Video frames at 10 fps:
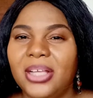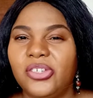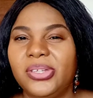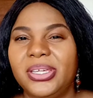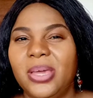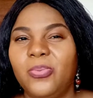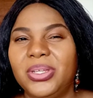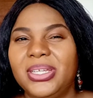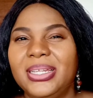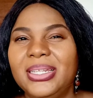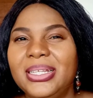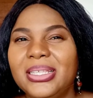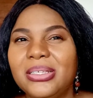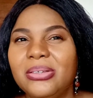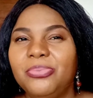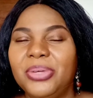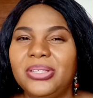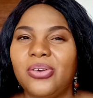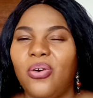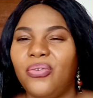actually came with a little
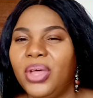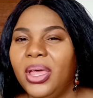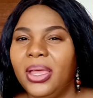bit of